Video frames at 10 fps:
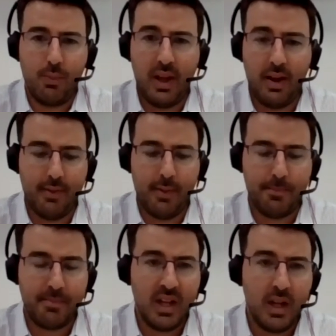We
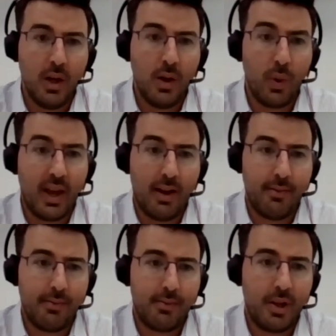have,
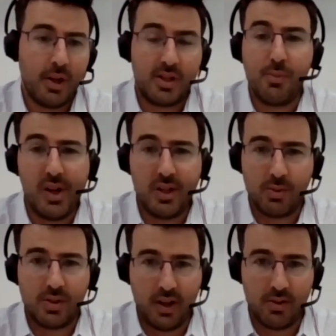you know, some
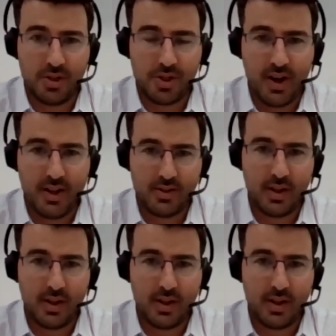resourcing constraints.